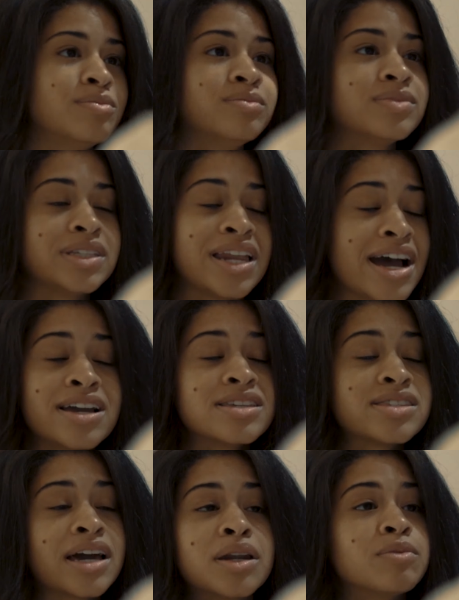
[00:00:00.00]
had a
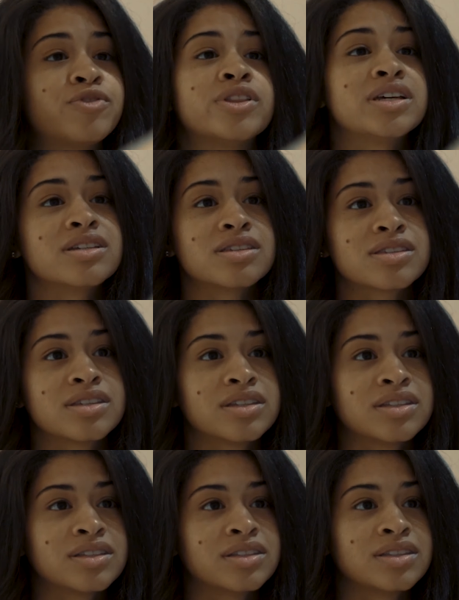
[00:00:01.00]
falling out, kinda like some
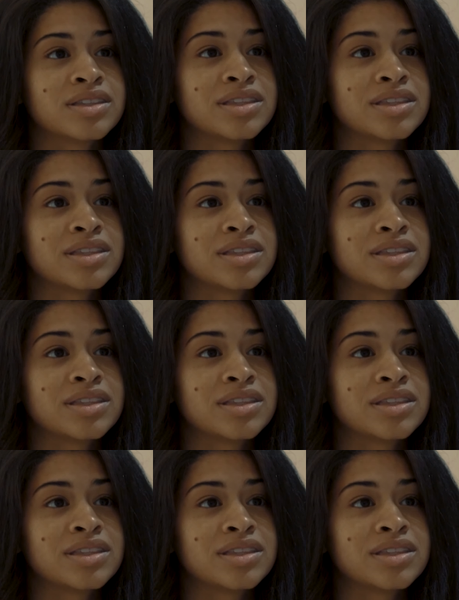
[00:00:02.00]
bad